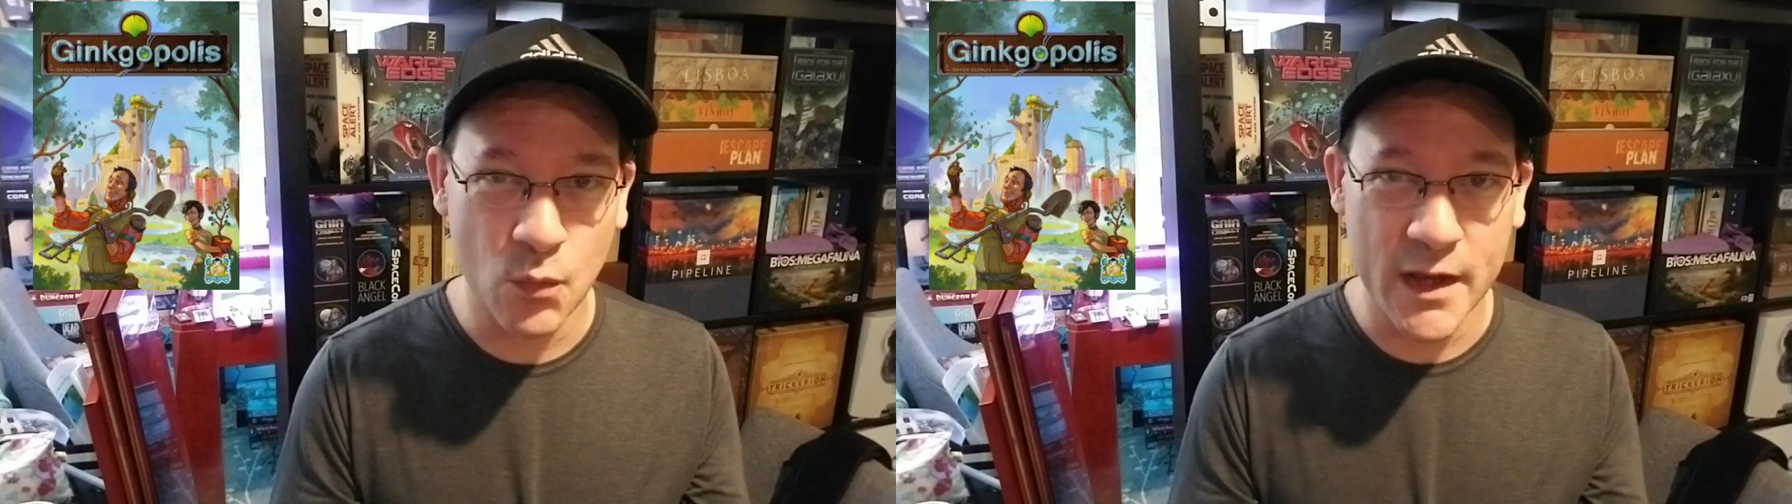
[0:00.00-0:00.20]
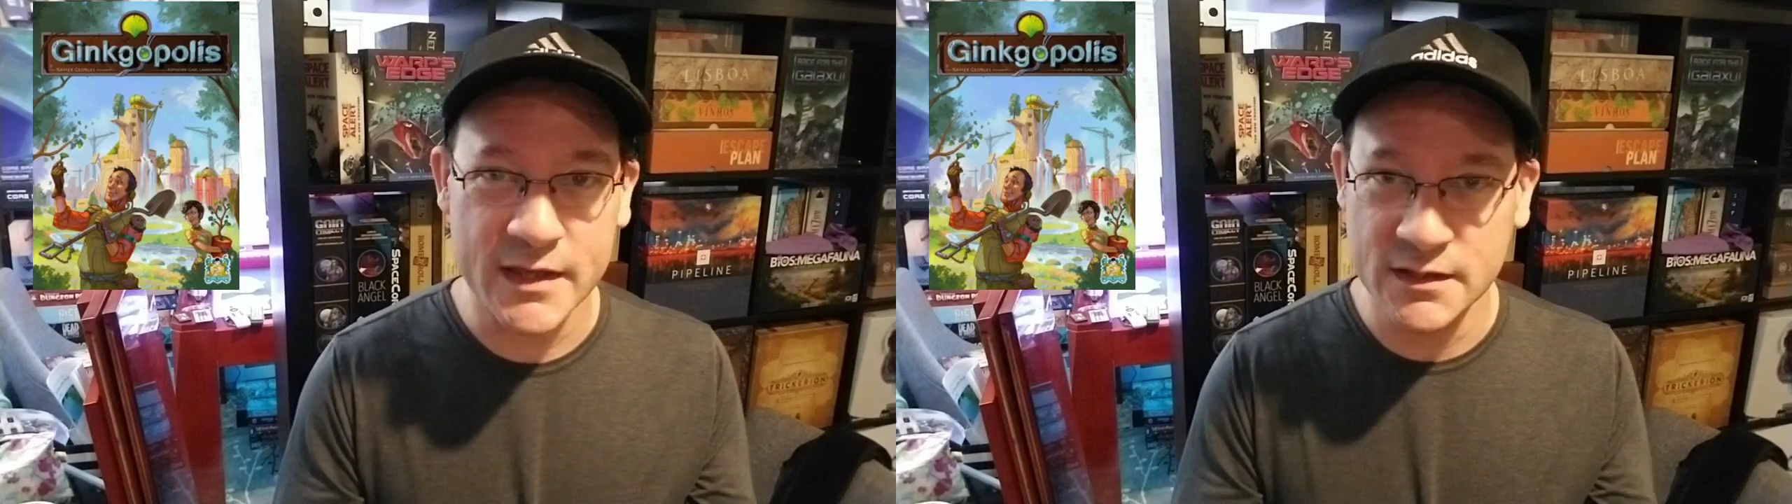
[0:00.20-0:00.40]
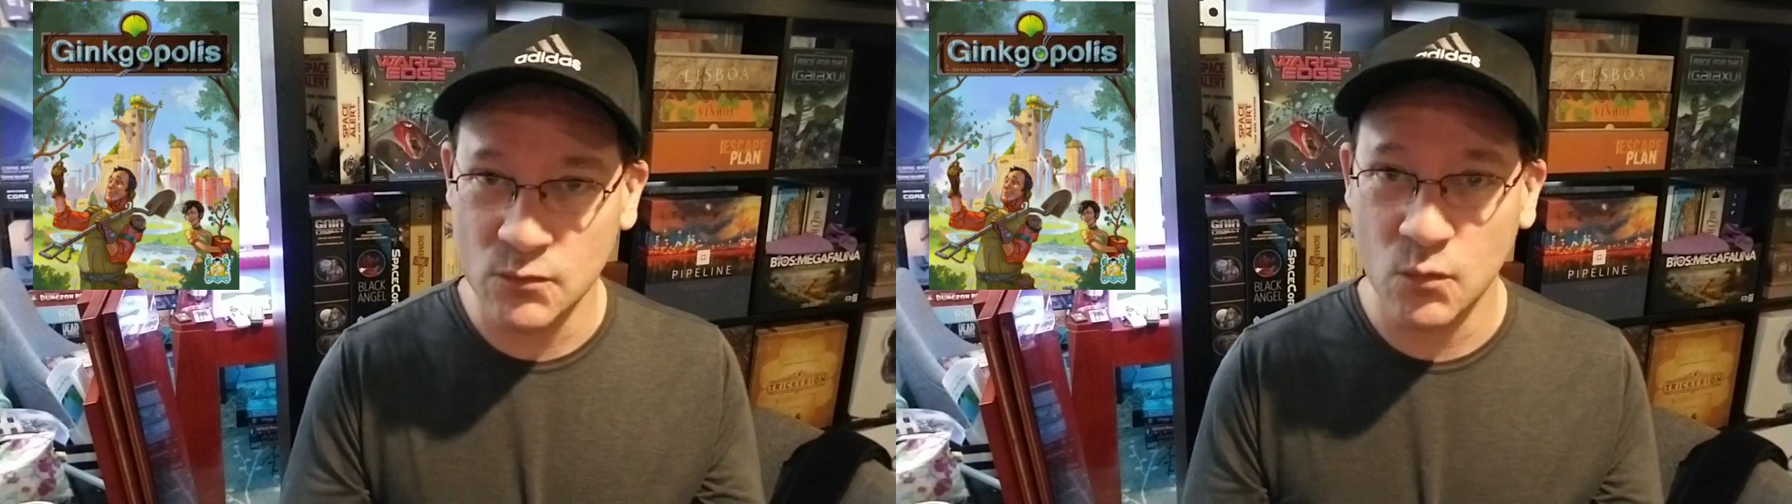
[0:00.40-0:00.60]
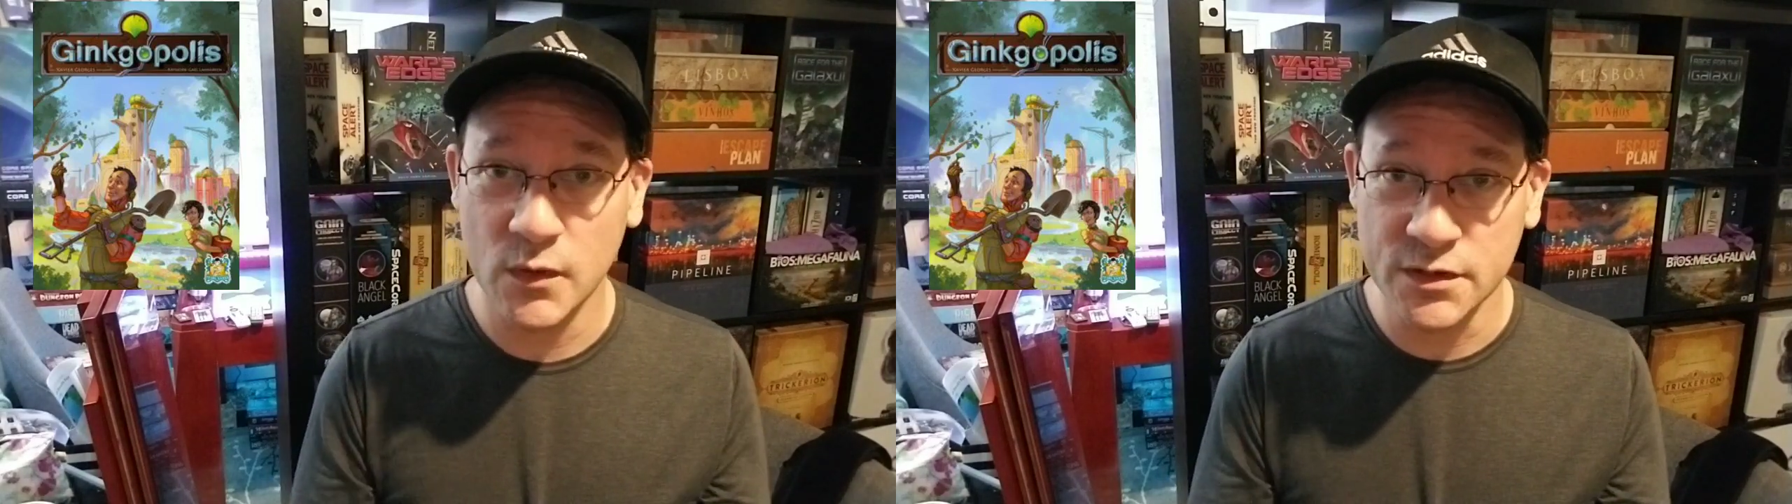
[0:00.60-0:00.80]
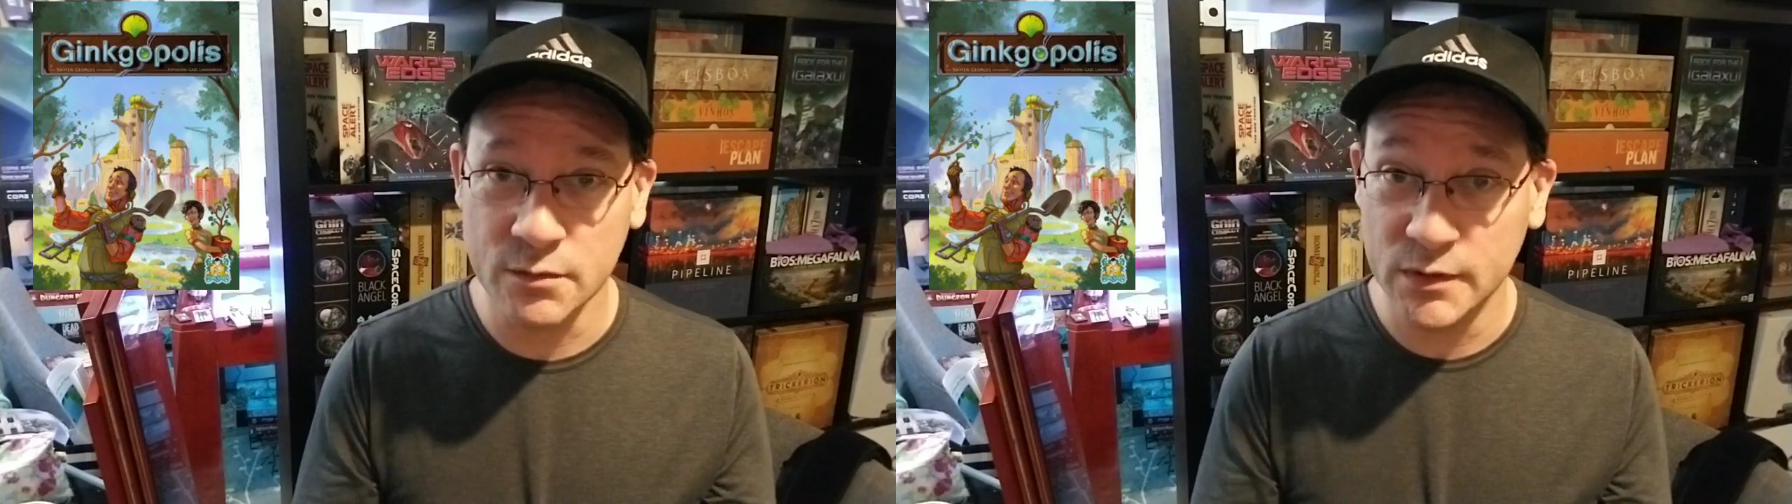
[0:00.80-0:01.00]
weigh in
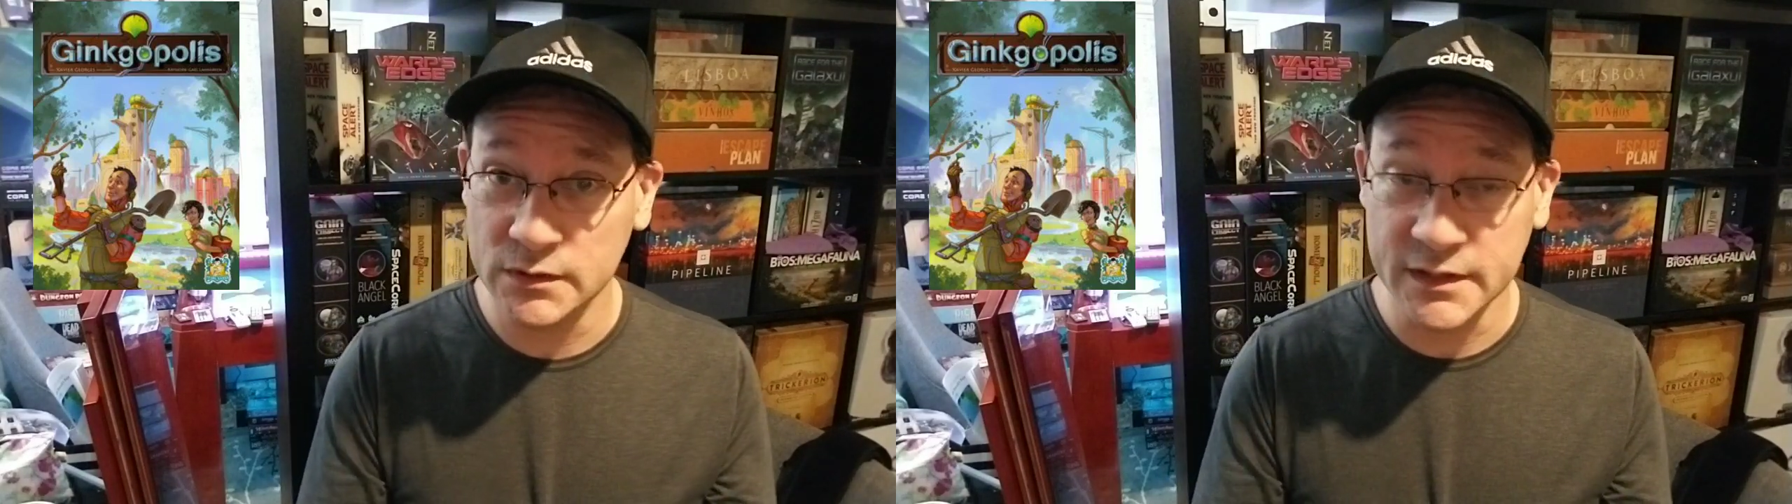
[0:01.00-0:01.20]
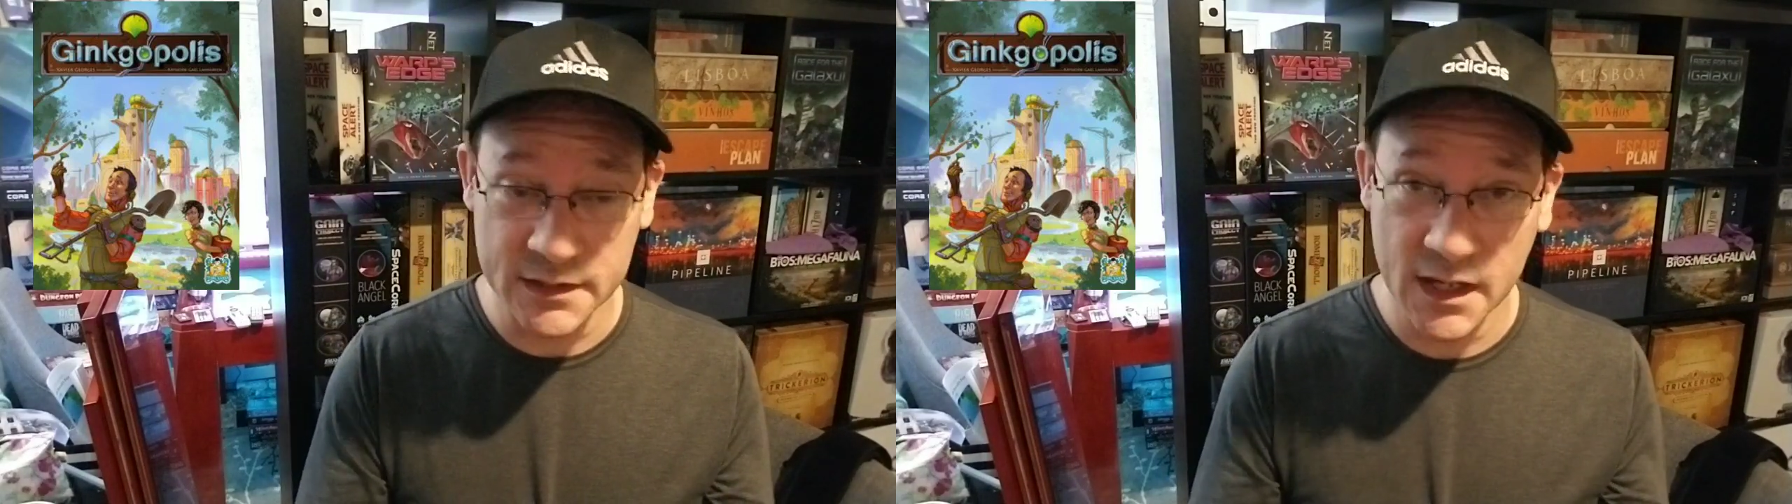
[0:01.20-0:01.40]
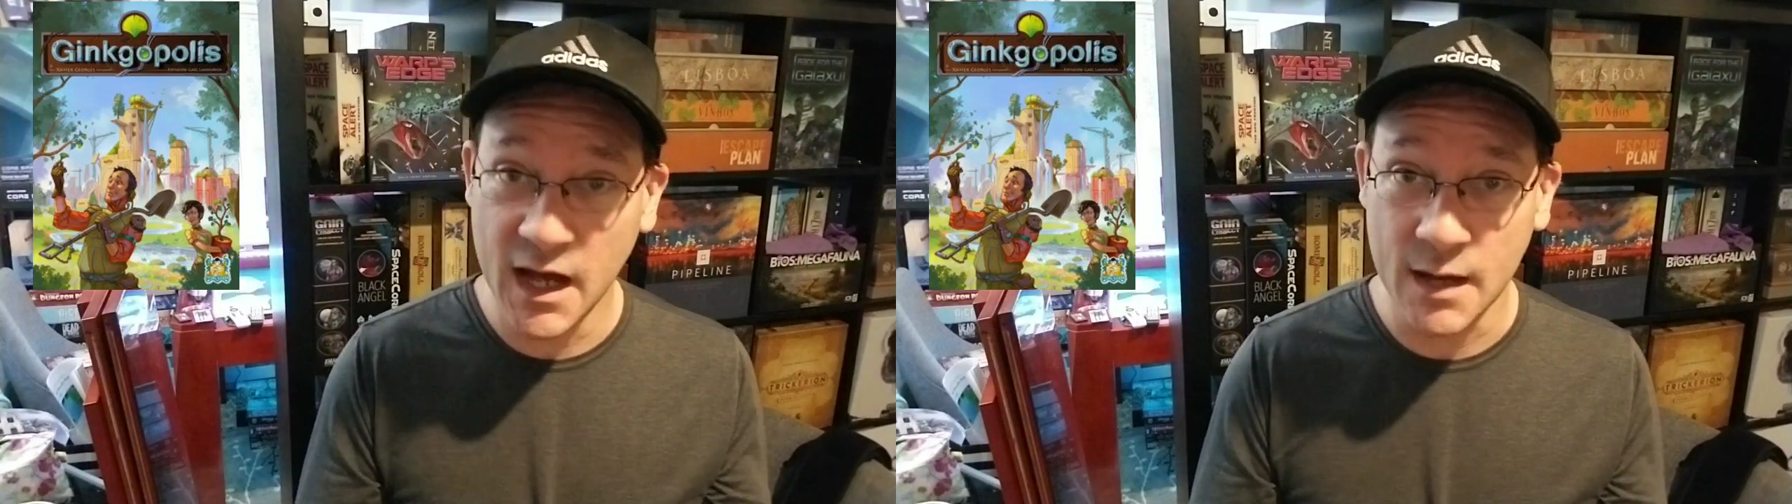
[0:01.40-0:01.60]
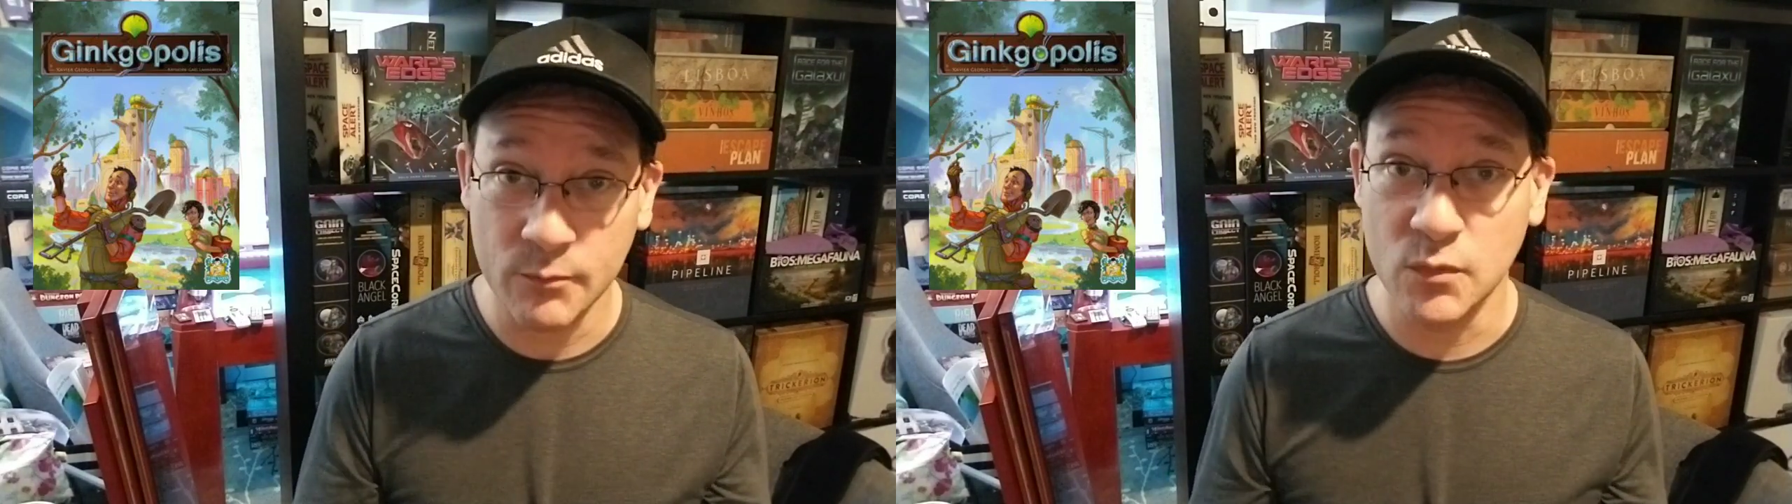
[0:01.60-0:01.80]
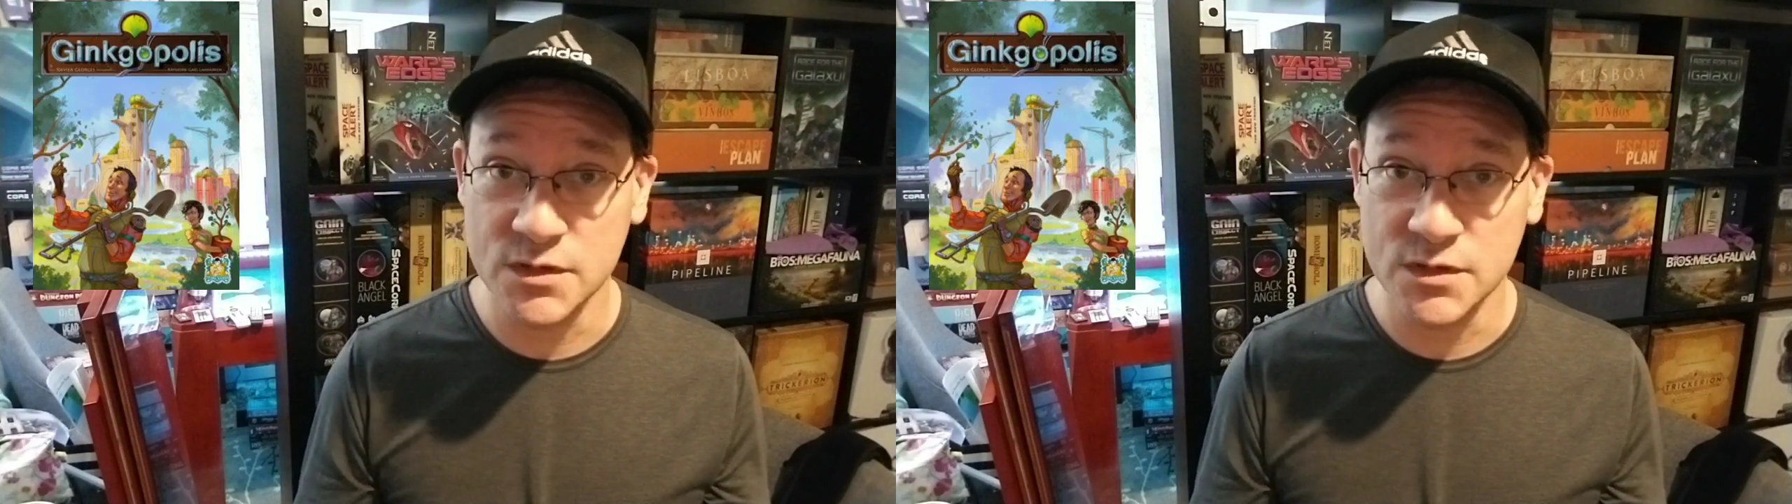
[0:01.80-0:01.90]
when you're building up,